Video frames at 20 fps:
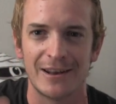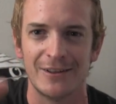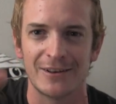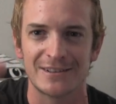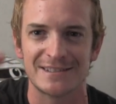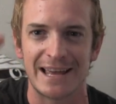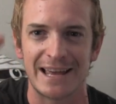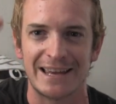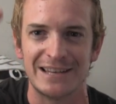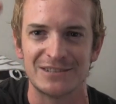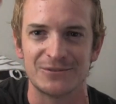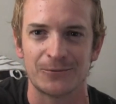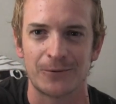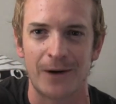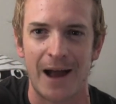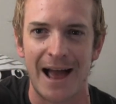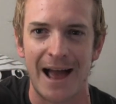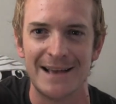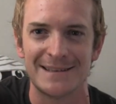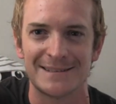It looks like he's
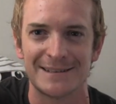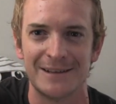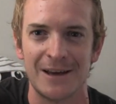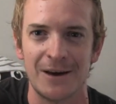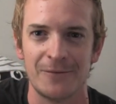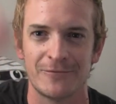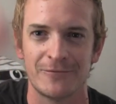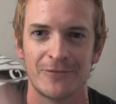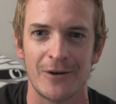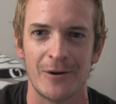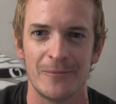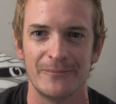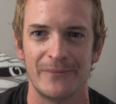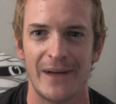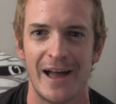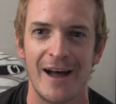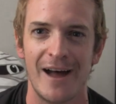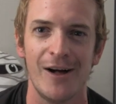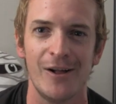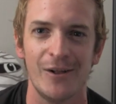rising up from
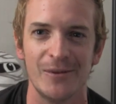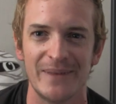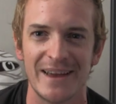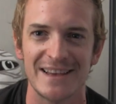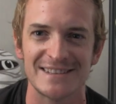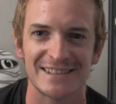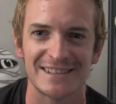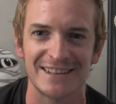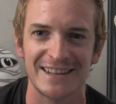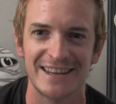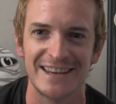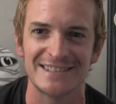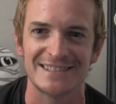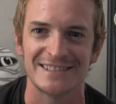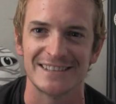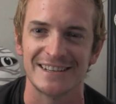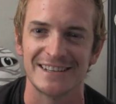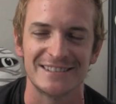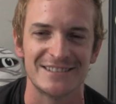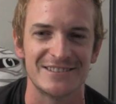hell, basically,
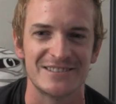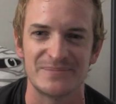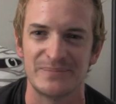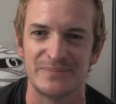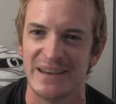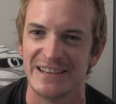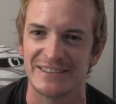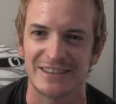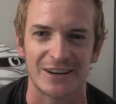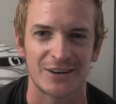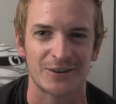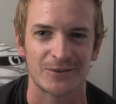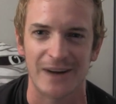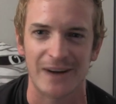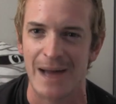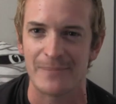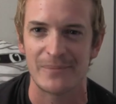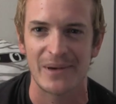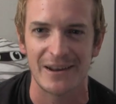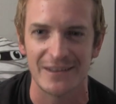to just beat the
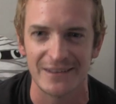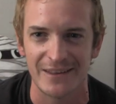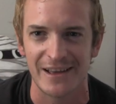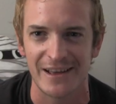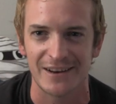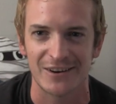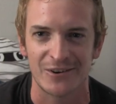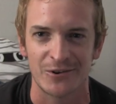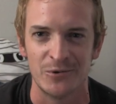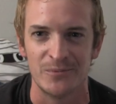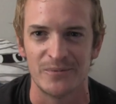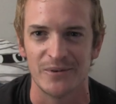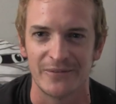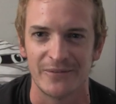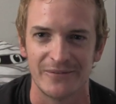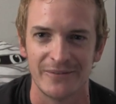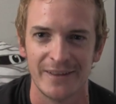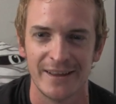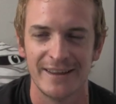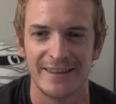crap out of that group of
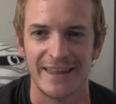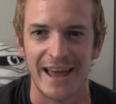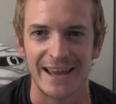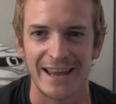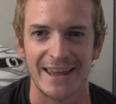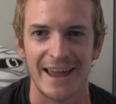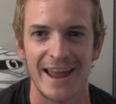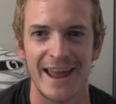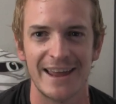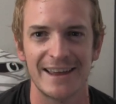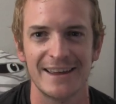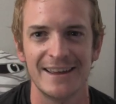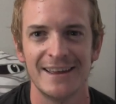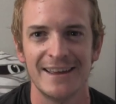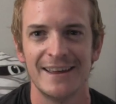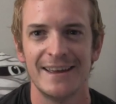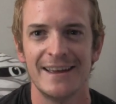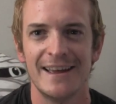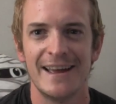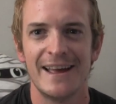that gang.
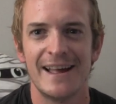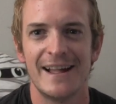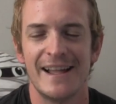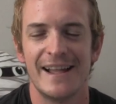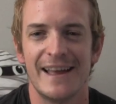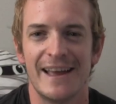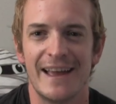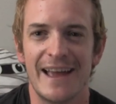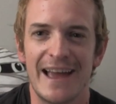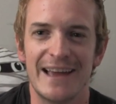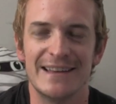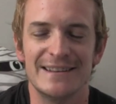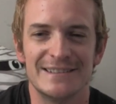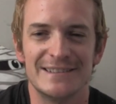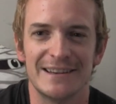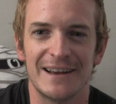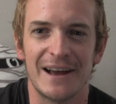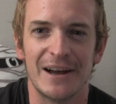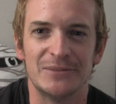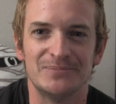
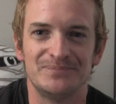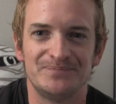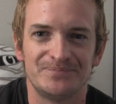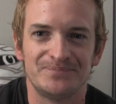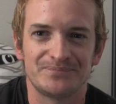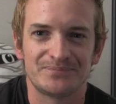And